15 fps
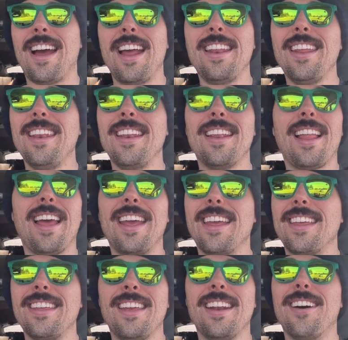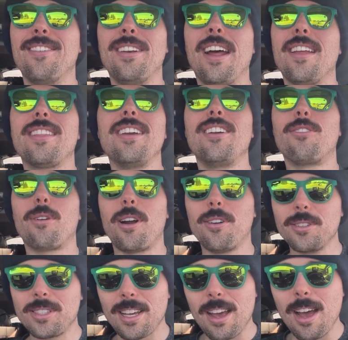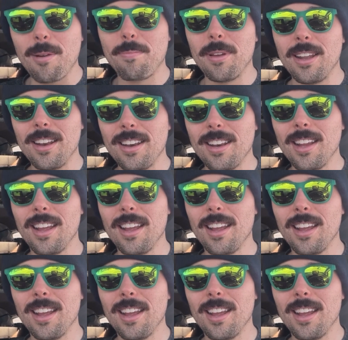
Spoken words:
didn't nothing gross happened.